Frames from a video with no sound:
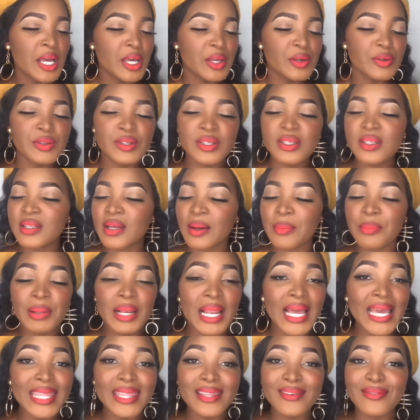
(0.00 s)
You just
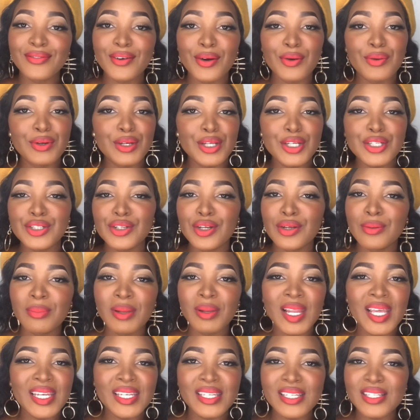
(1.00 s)
apply the foundation,
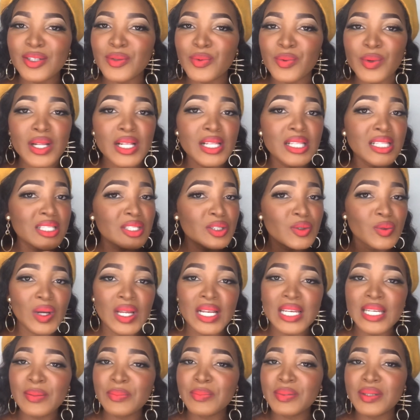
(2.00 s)
blend it well, do a
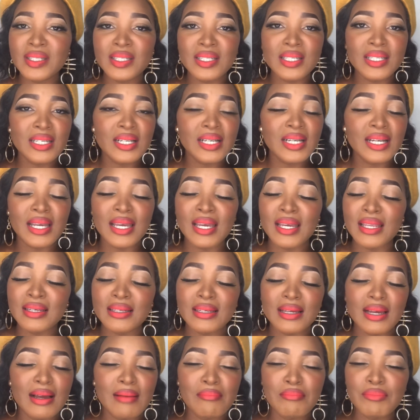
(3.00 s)
lipstick
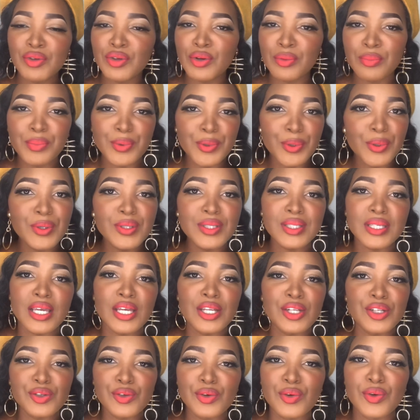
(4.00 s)
and your brows,
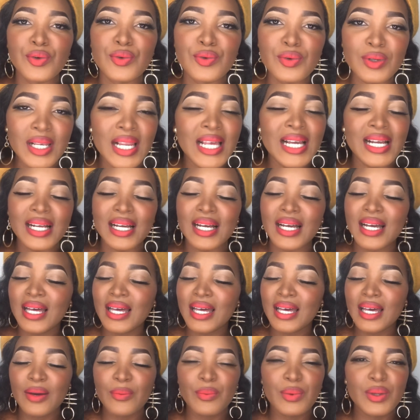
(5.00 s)
and you're good. Like,
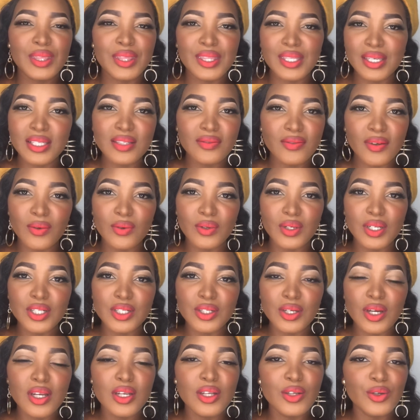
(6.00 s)
with this
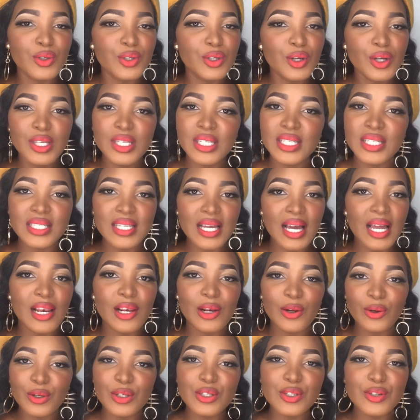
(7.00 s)
foundation you don't need a
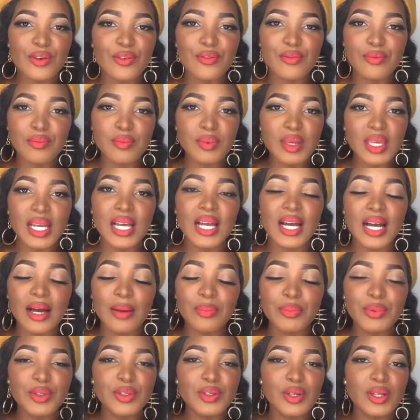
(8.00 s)
lot of
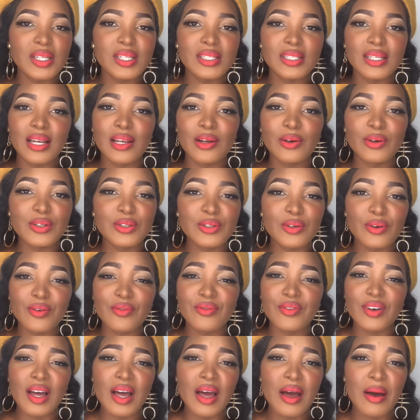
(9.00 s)
makeup, you don't need a lot
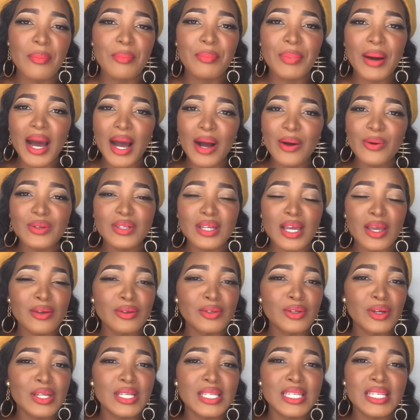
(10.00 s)
of powder, you
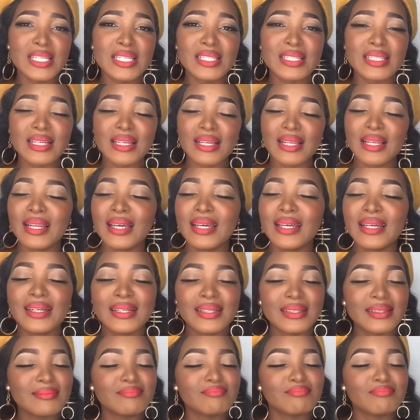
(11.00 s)
don't need, like,